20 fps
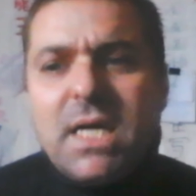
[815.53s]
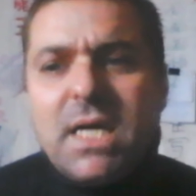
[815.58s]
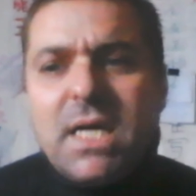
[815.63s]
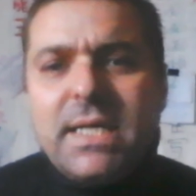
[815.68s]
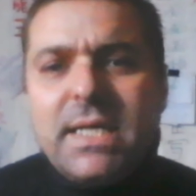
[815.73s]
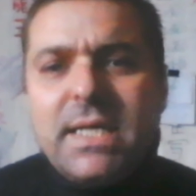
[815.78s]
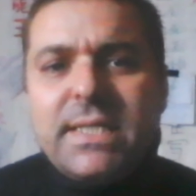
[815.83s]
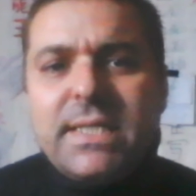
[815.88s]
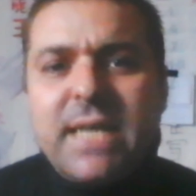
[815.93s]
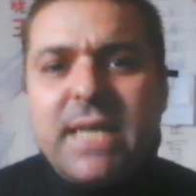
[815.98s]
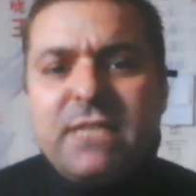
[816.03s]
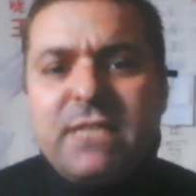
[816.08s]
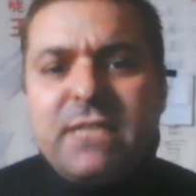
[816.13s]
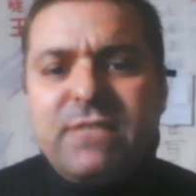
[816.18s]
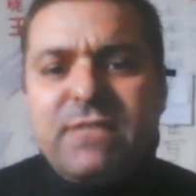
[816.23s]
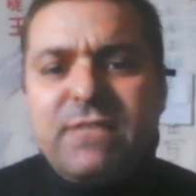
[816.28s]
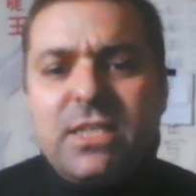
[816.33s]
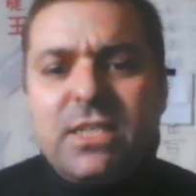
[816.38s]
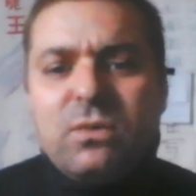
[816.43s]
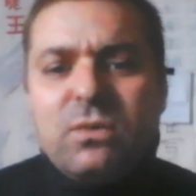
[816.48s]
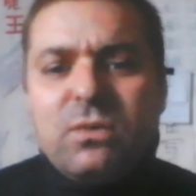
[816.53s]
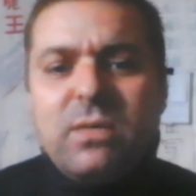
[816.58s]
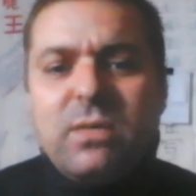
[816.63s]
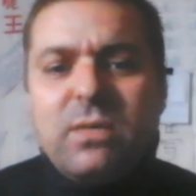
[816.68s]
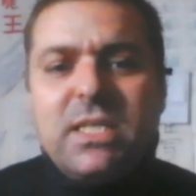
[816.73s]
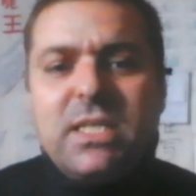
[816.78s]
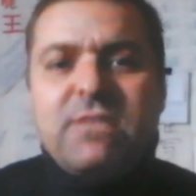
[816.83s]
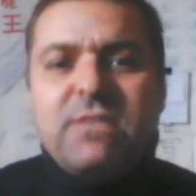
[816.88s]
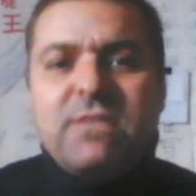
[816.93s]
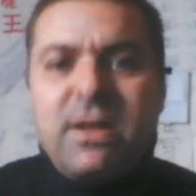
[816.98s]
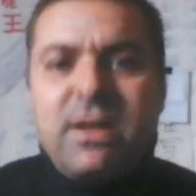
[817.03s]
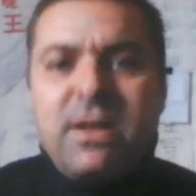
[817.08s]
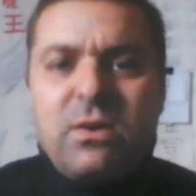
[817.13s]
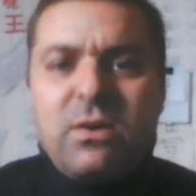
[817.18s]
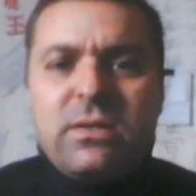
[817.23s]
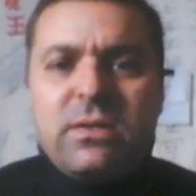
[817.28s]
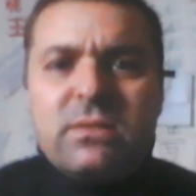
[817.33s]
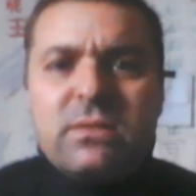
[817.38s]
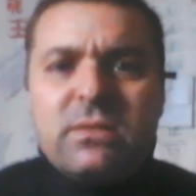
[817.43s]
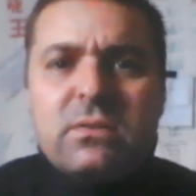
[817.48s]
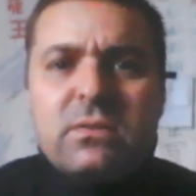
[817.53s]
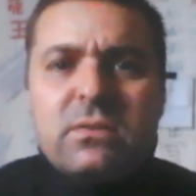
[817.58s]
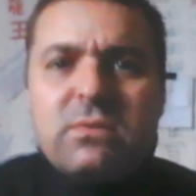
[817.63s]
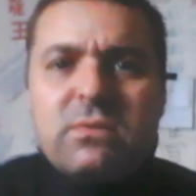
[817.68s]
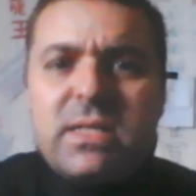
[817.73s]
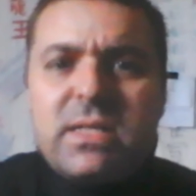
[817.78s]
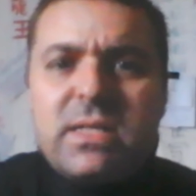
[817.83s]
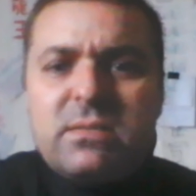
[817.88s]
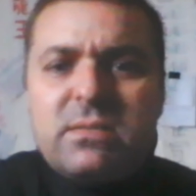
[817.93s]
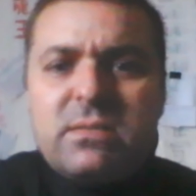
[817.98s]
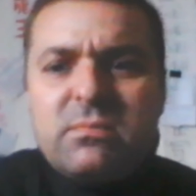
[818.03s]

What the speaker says: That video is very old one.